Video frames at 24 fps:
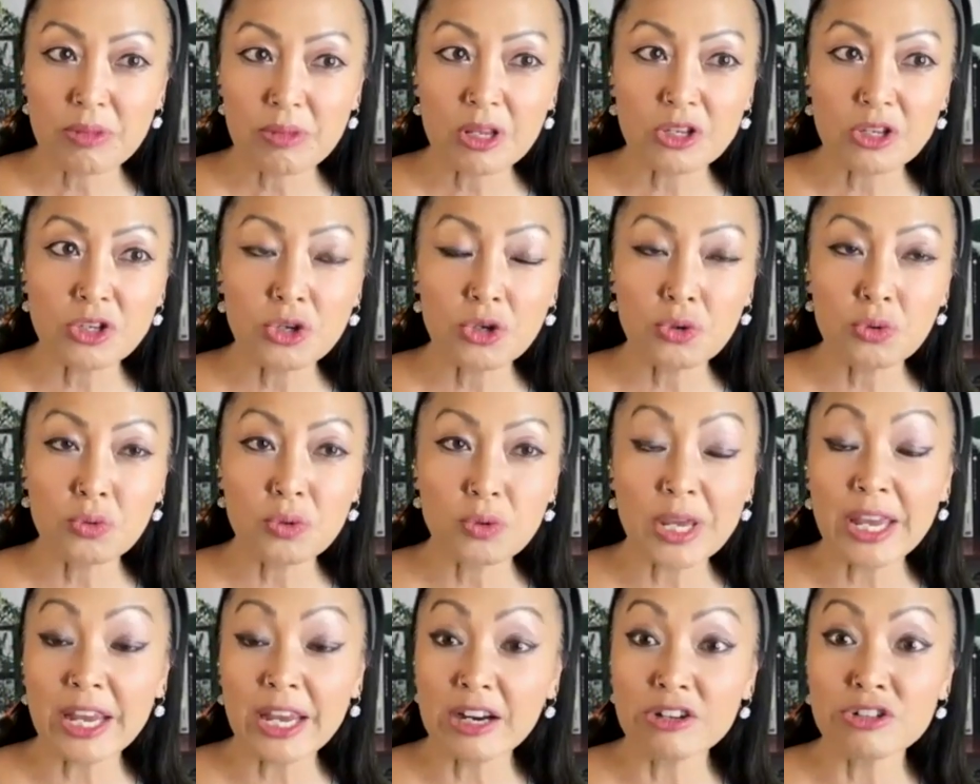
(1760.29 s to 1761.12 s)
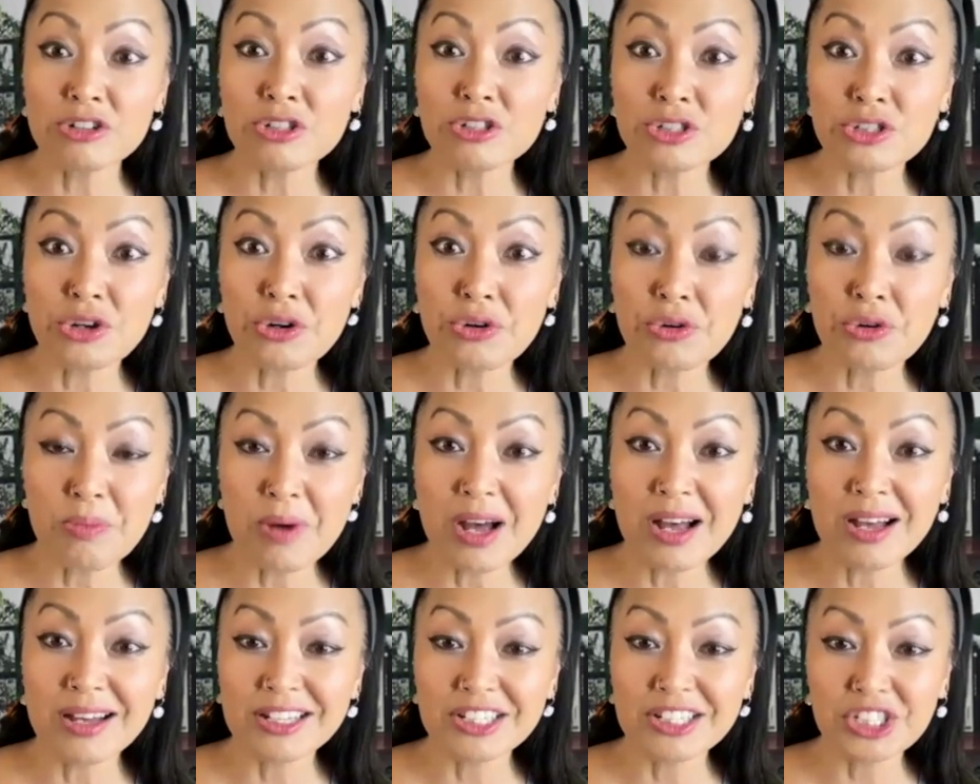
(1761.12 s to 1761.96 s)
you care so
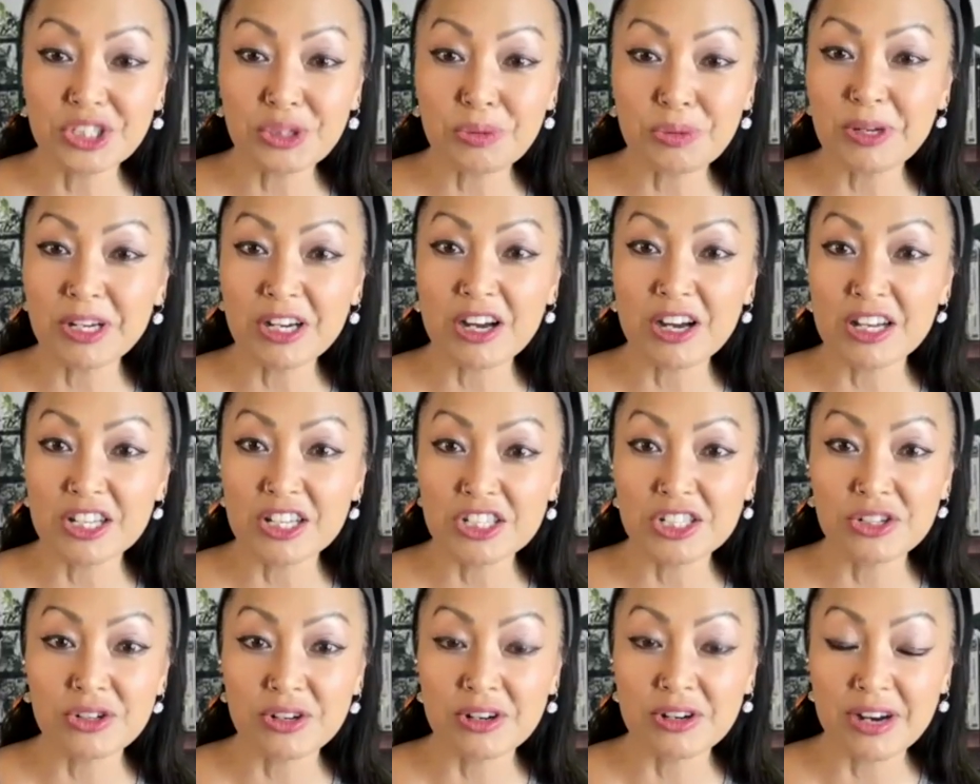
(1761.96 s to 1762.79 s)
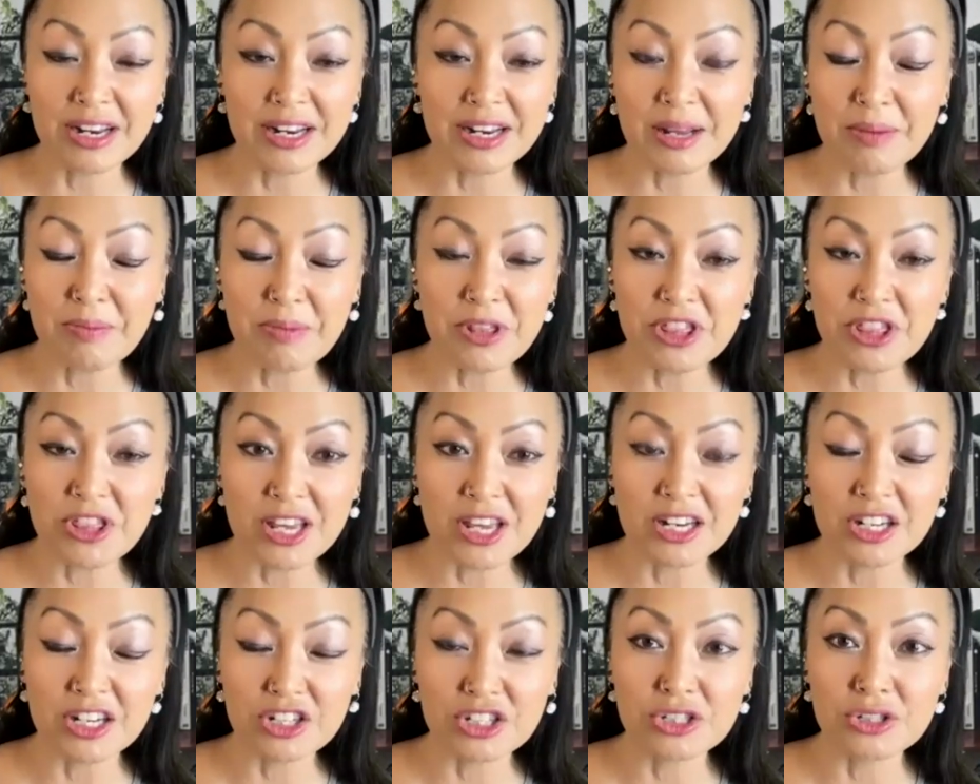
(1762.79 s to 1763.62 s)
much because you're an
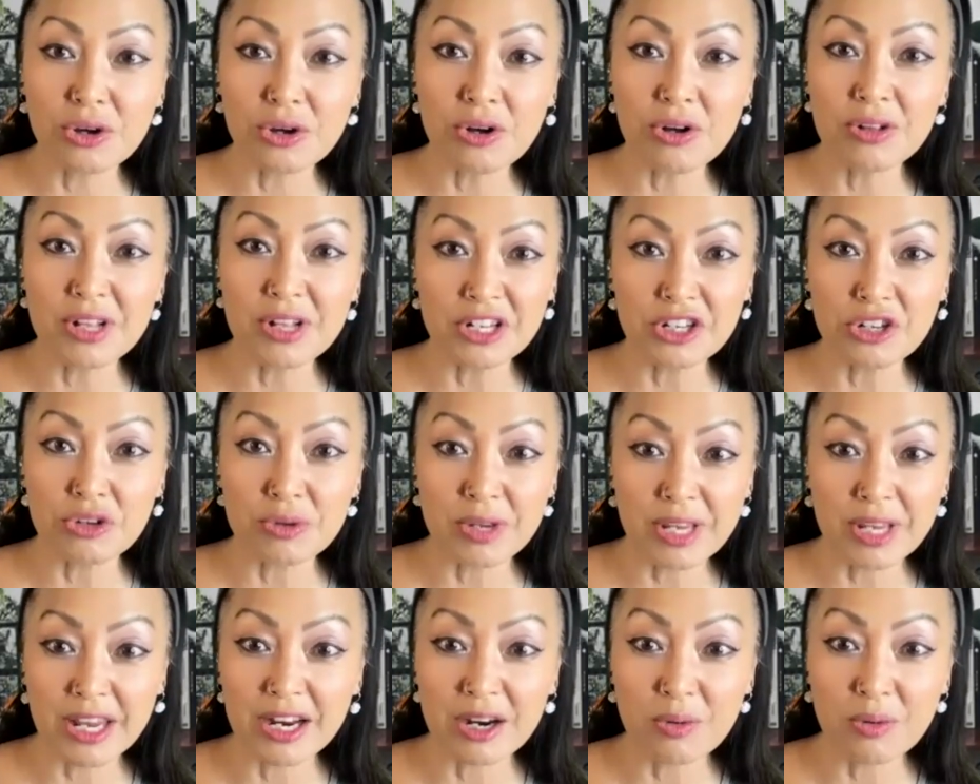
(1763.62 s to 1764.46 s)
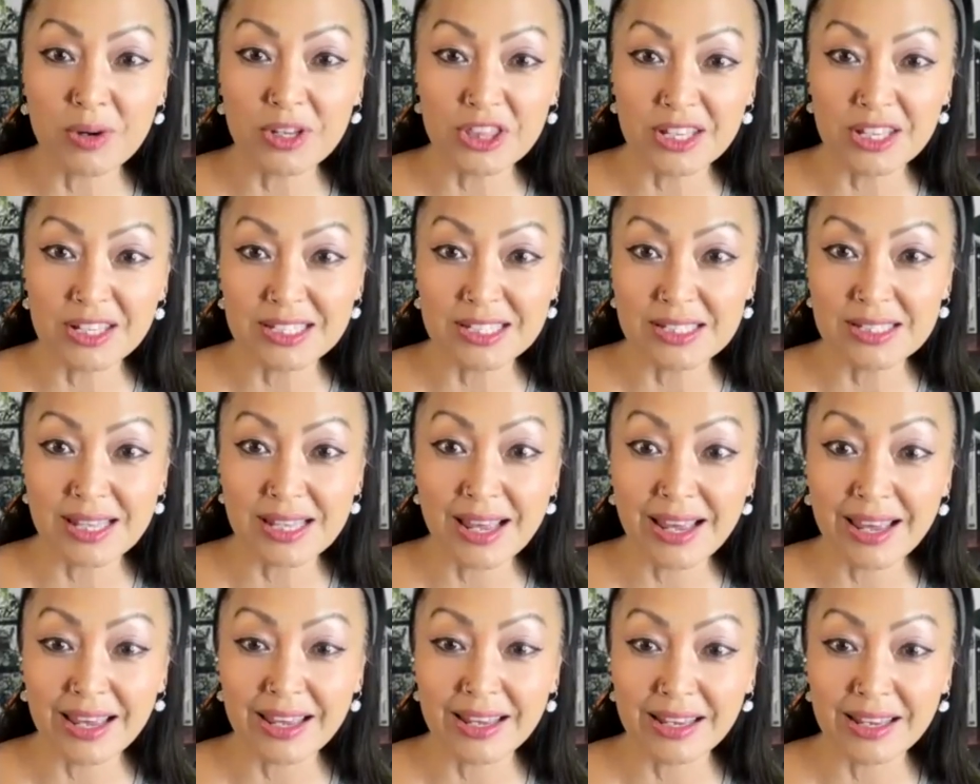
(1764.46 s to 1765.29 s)
empathetic soul and you care what they
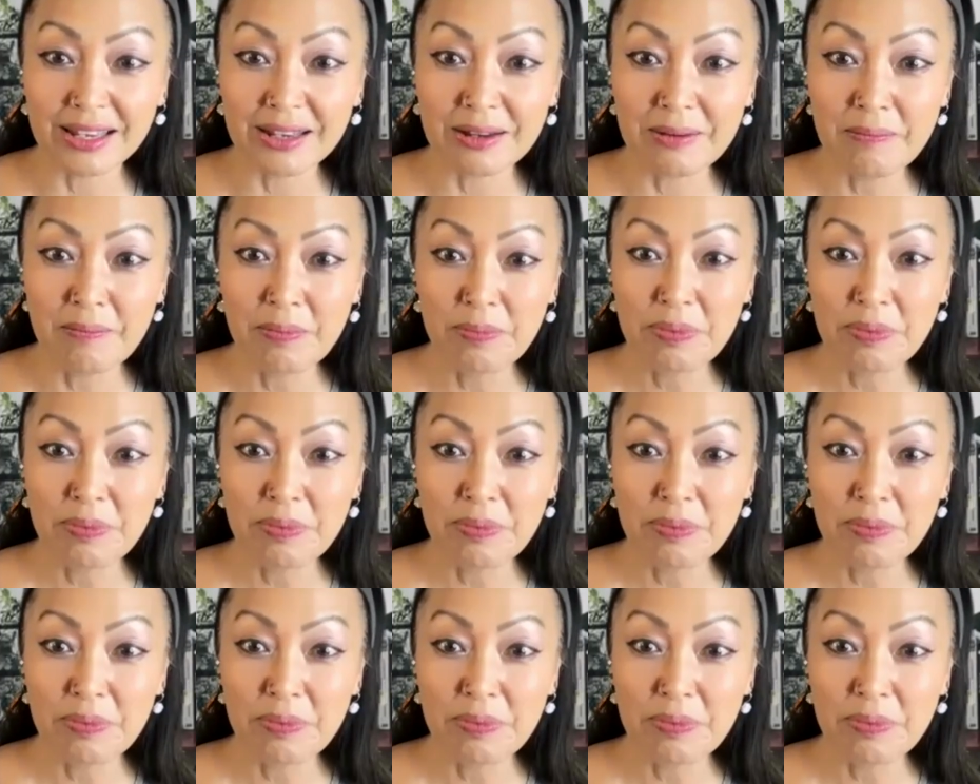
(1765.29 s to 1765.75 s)
say,